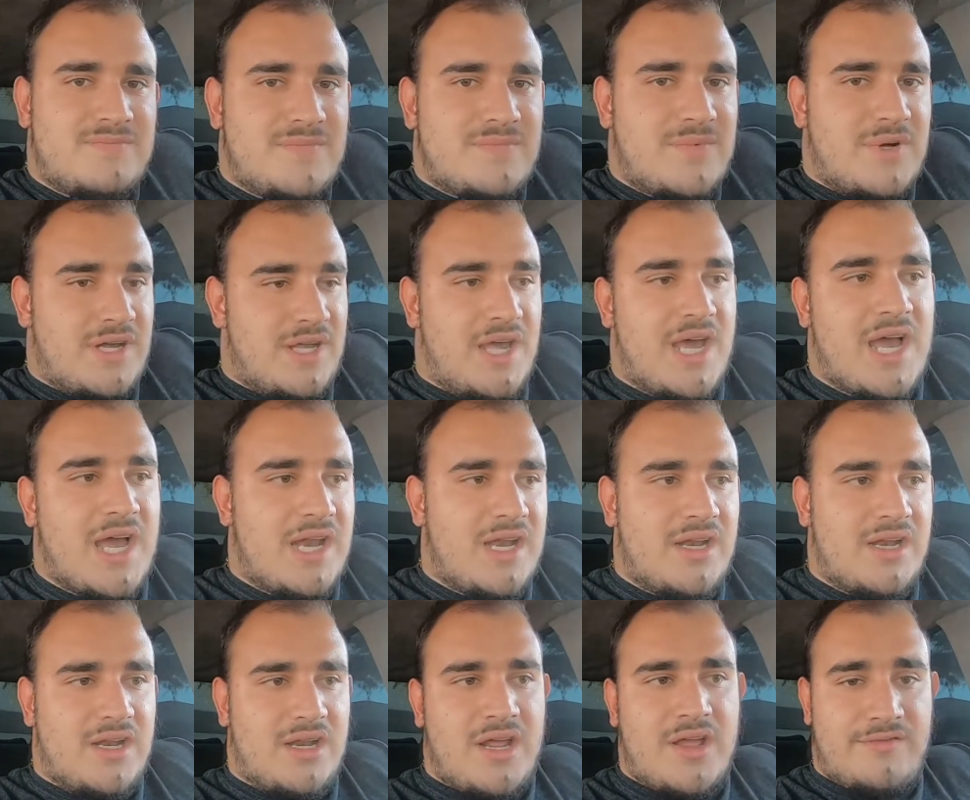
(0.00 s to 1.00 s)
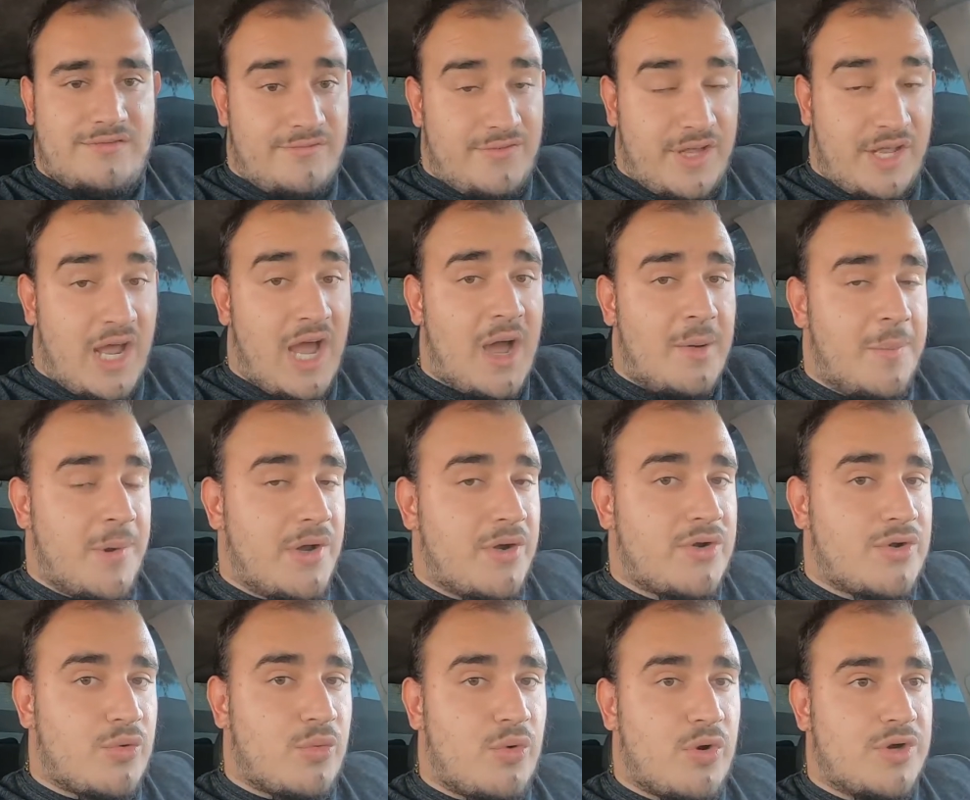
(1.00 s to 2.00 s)
again, if it happened
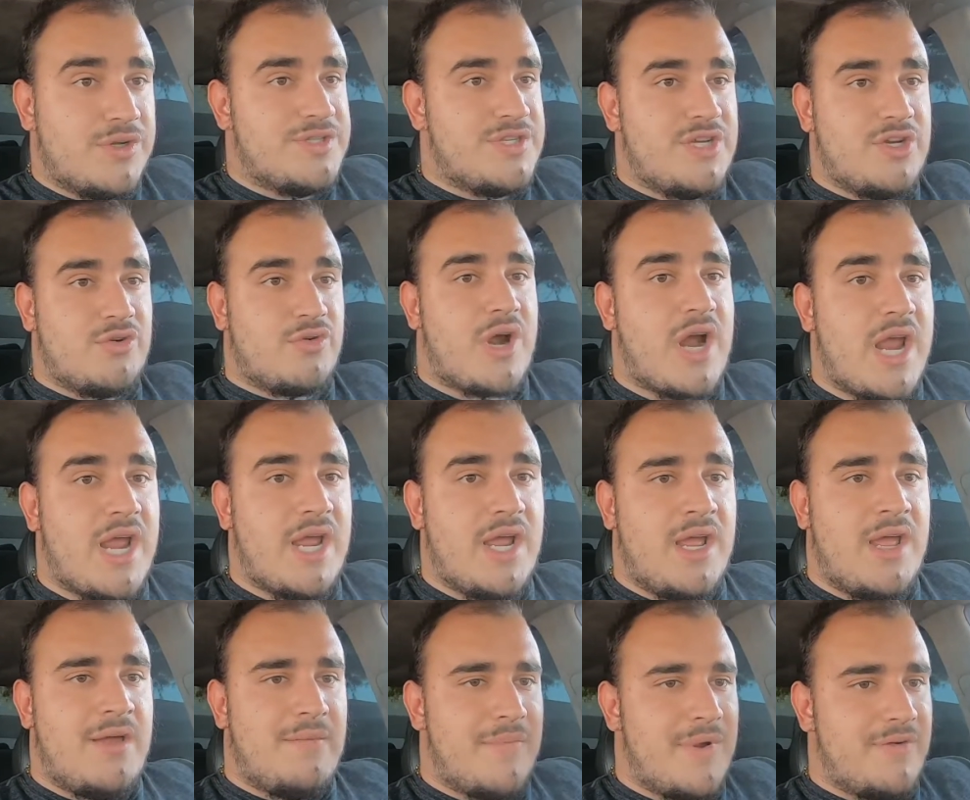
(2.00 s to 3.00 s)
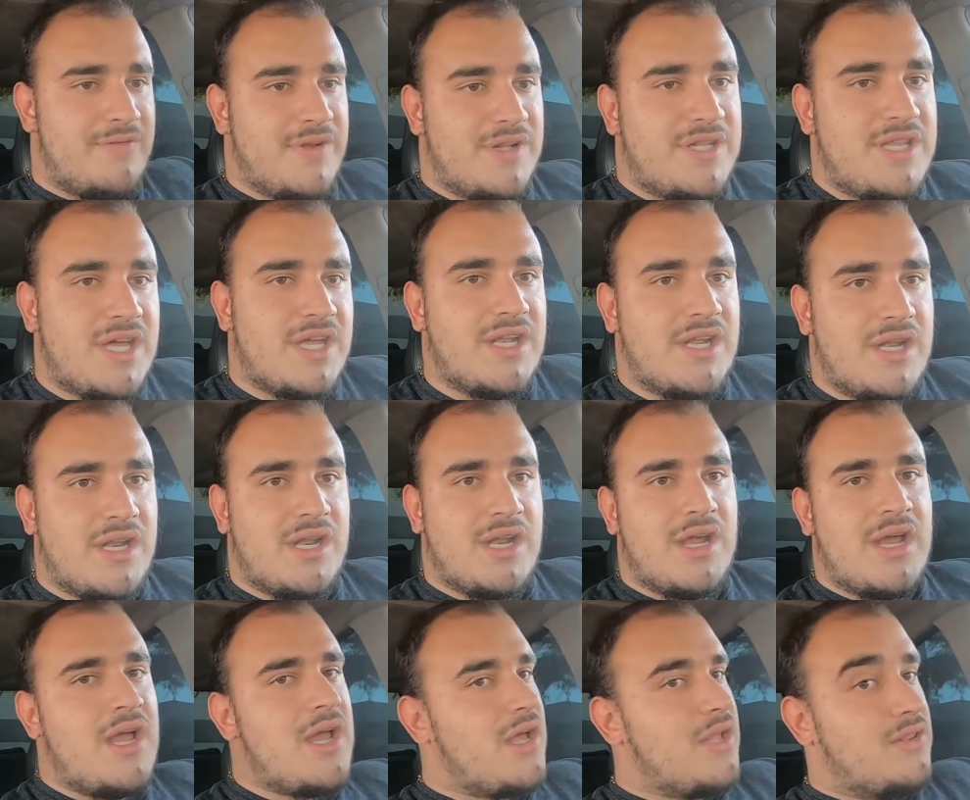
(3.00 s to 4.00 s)
under warranty, great, but if it didn't,
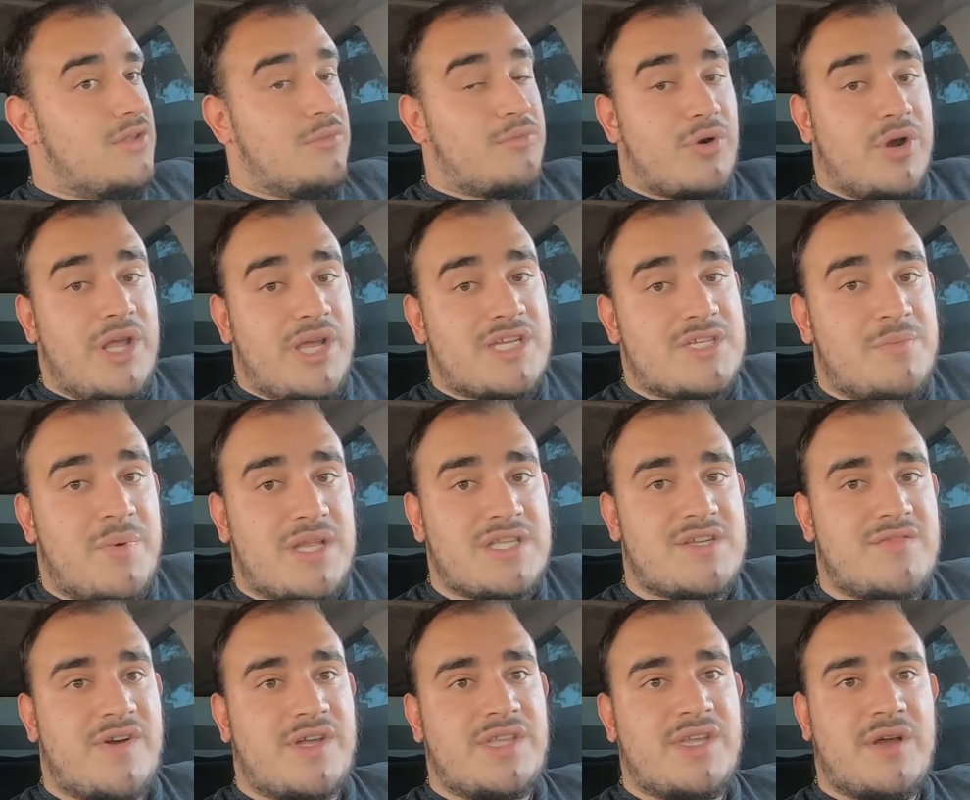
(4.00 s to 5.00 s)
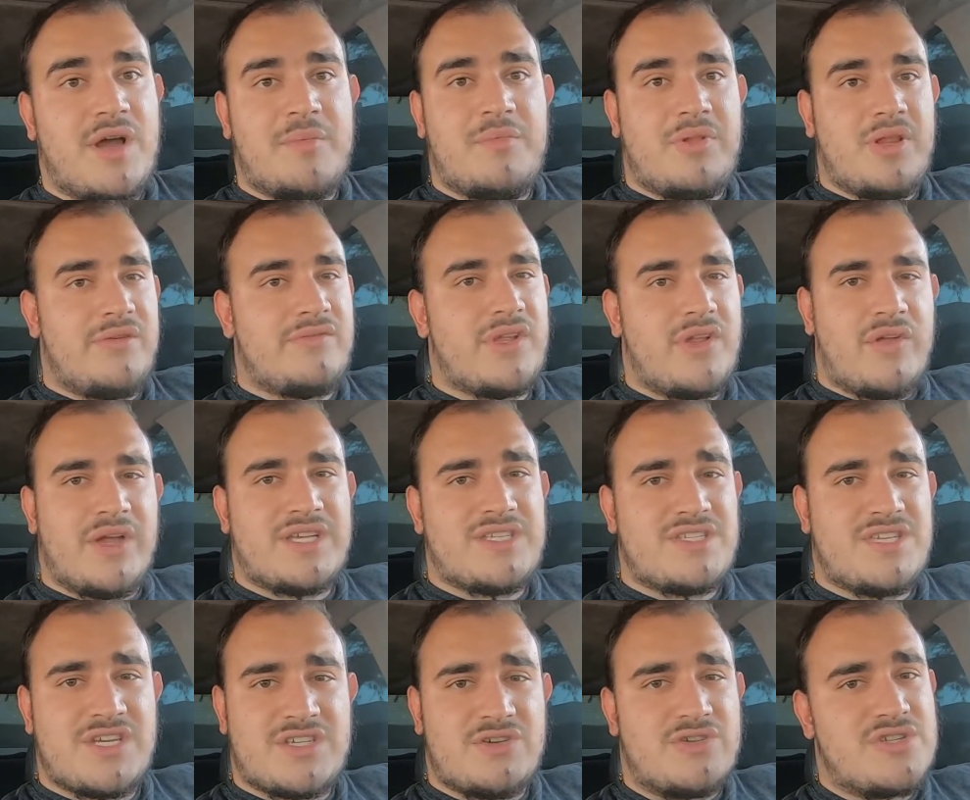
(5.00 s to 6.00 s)
they're pretty expensive. I believe they're like
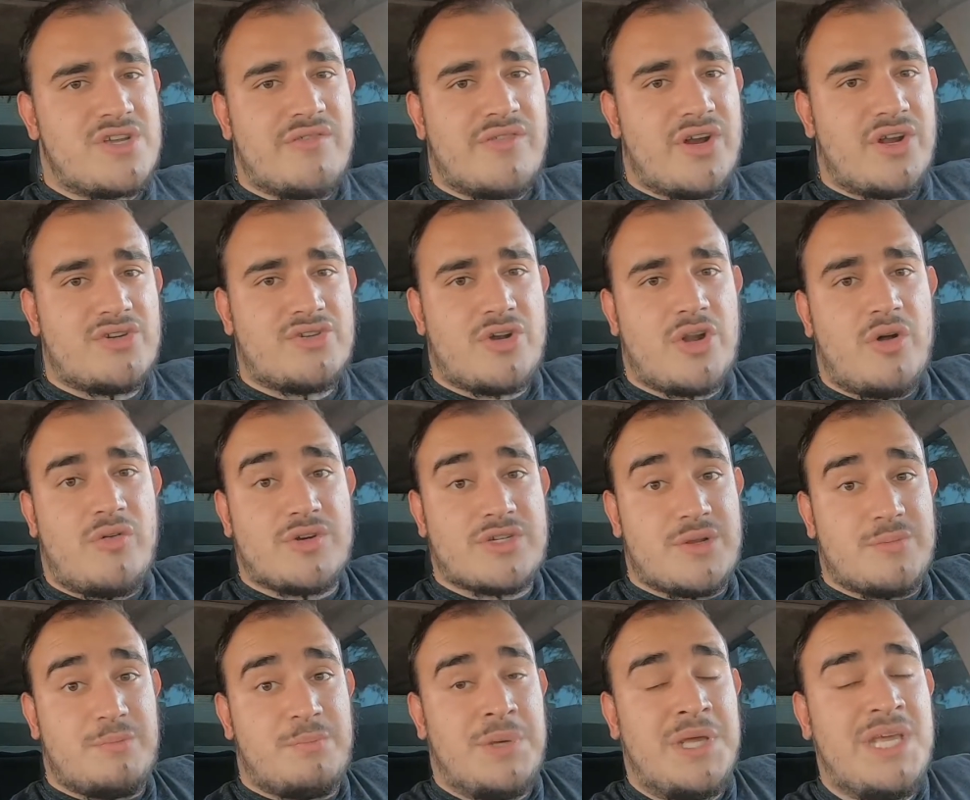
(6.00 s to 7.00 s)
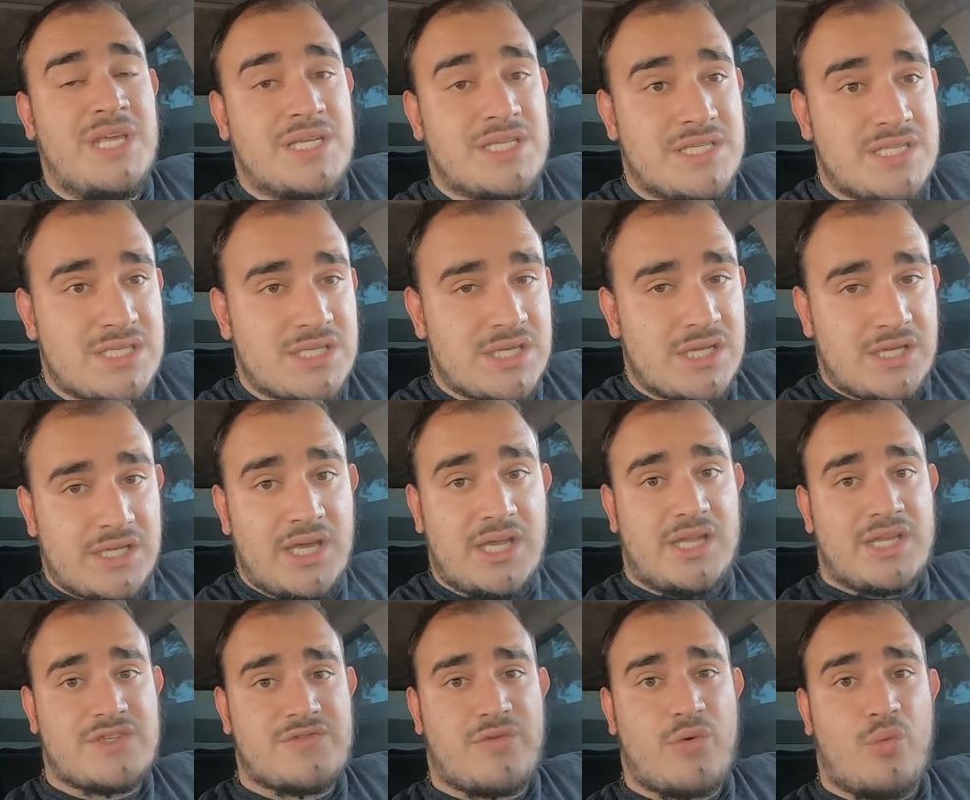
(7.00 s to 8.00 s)
$600 or $700 a piece. Yeah,
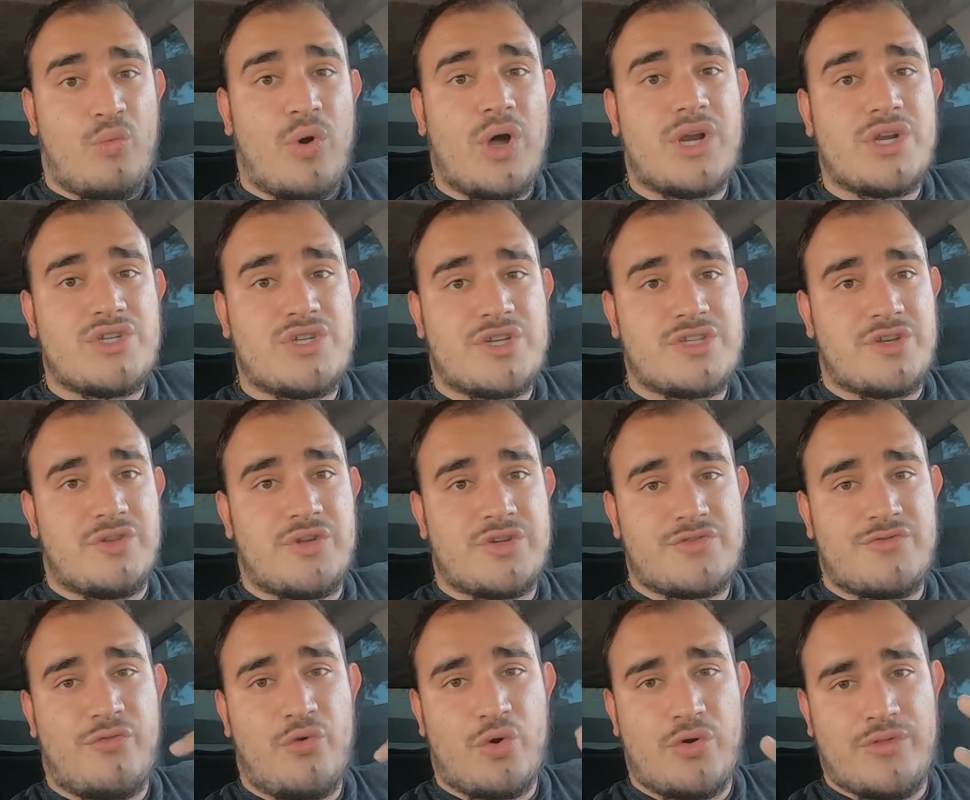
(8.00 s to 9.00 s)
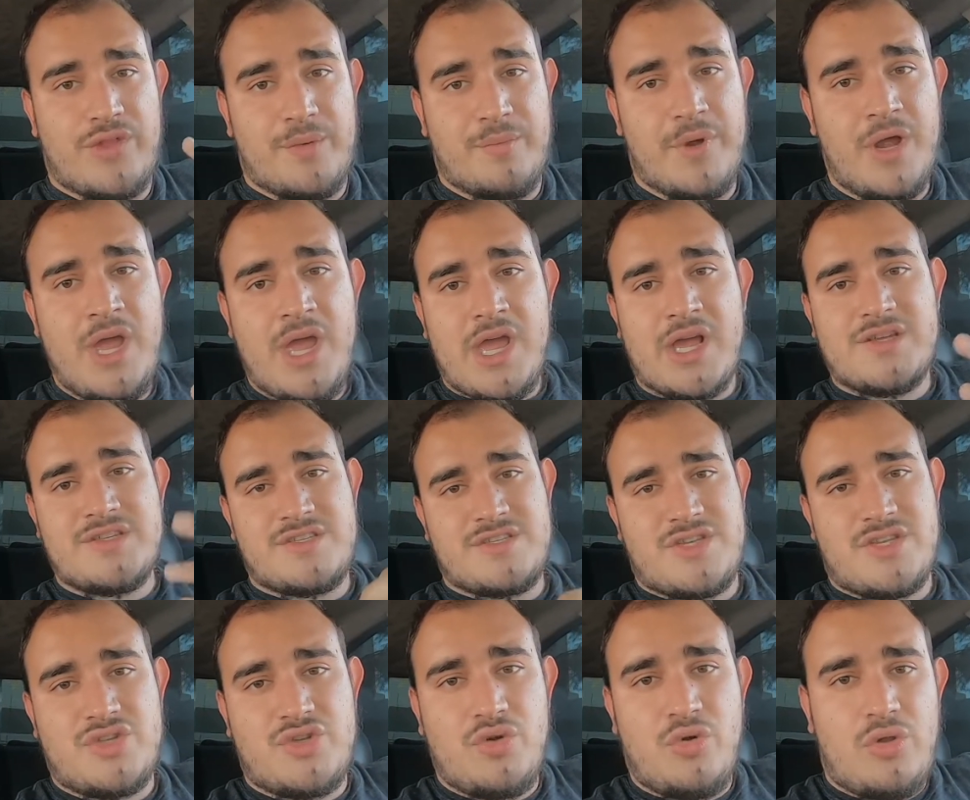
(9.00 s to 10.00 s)
that's for one adjuster, and there's 4 of them because it's
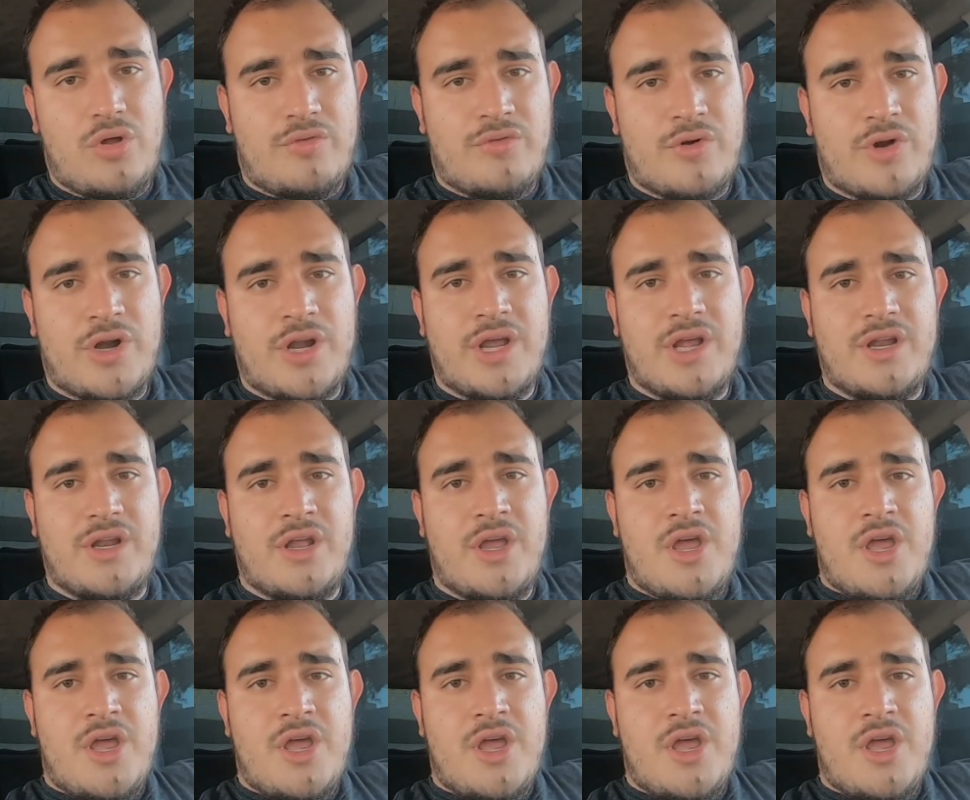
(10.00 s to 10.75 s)
a dual overhead